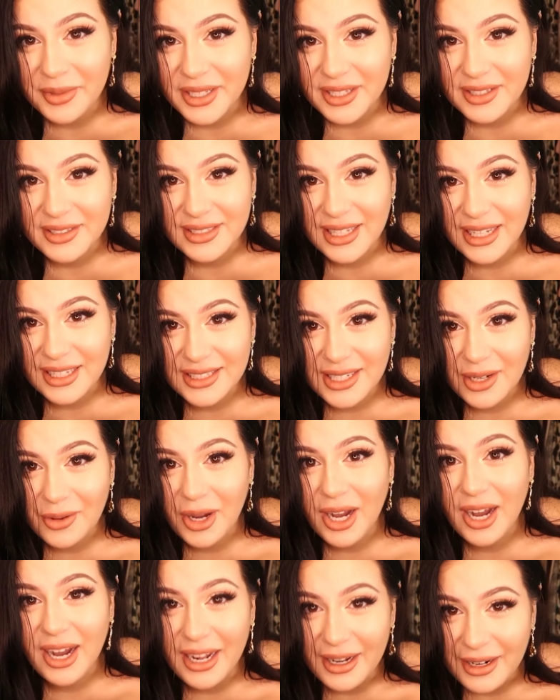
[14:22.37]
because that's how
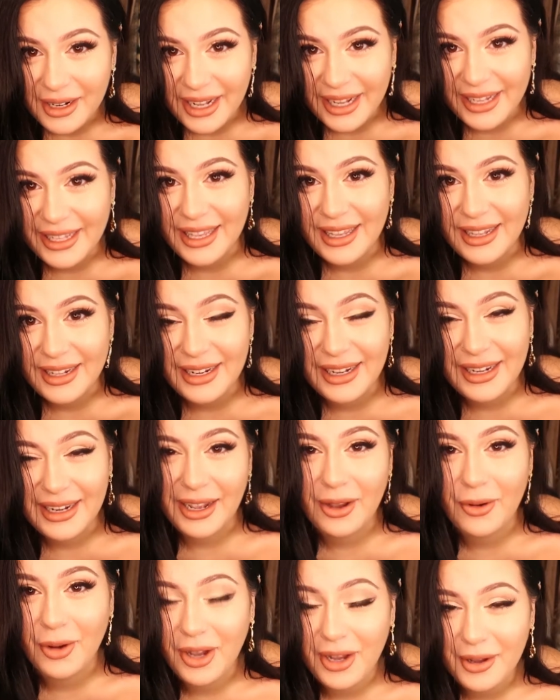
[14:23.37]
hot I get and
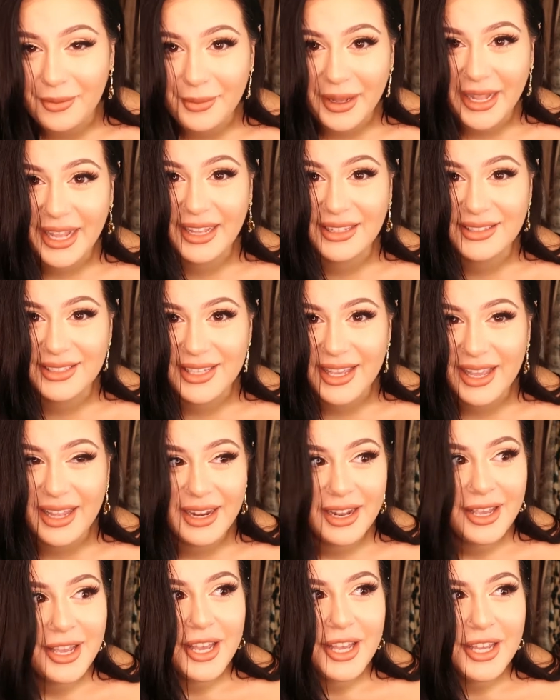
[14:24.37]
how hot my hands get.